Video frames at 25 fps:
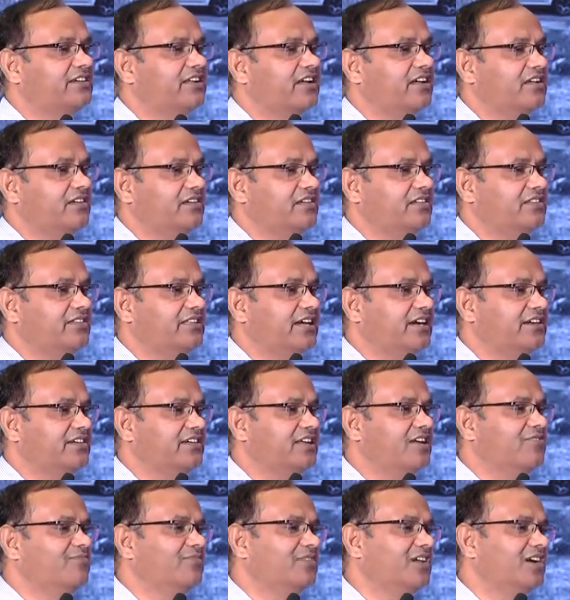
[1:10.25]
uh, that
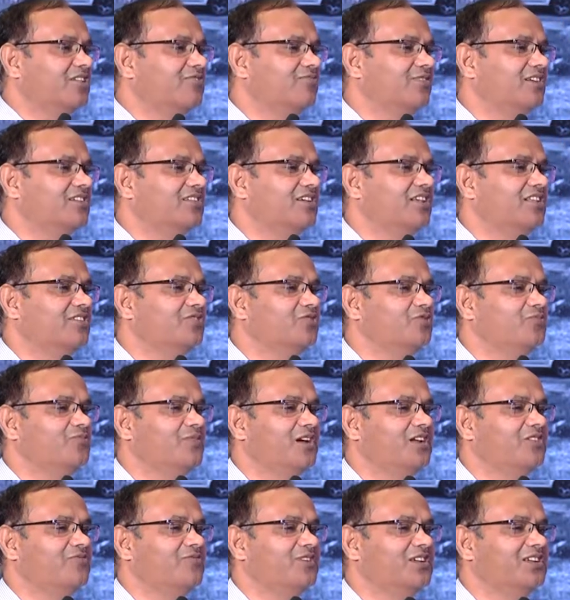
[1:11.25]
time that was also
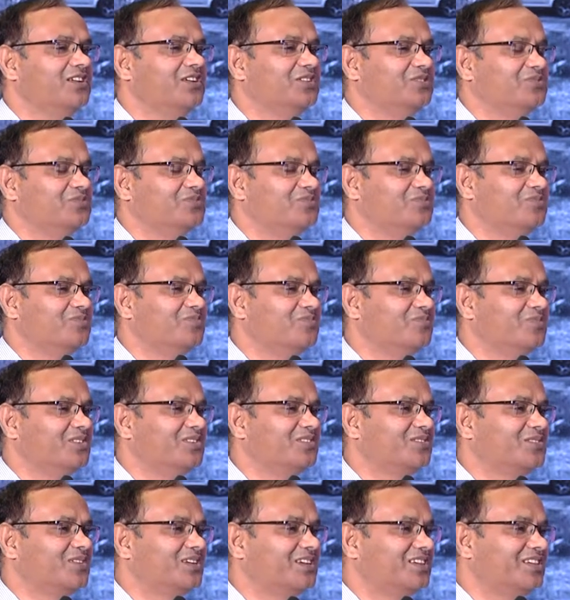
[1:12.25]
very, very
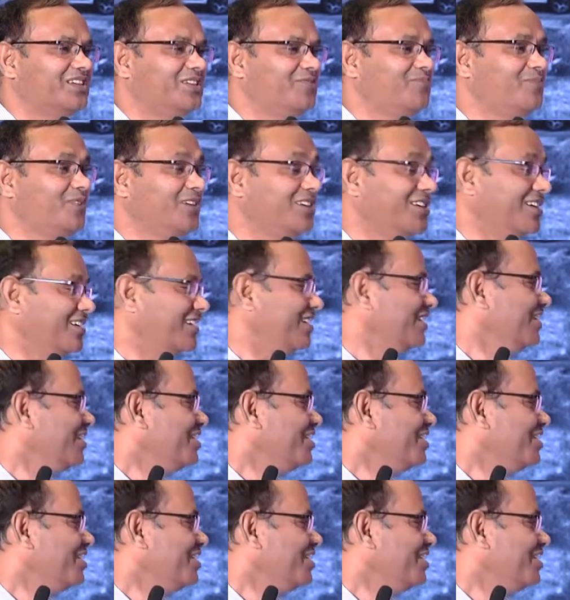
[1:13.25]
means uh, typical,